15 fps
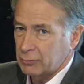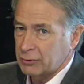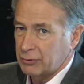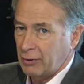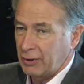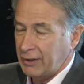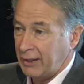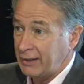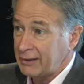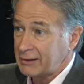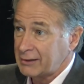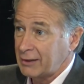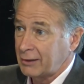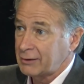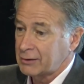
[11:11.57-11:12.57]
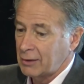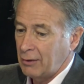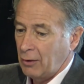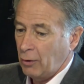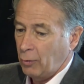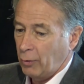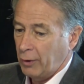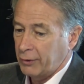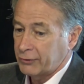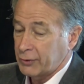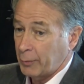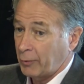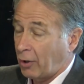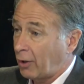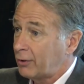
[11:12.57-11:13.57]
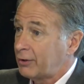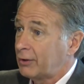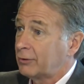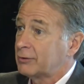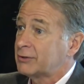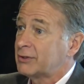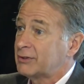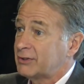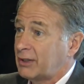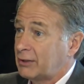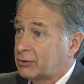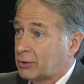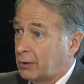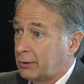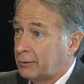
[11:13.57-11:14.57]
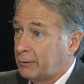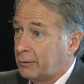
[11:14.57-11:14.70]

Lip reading: It was around 86 with some car dealers in St. John.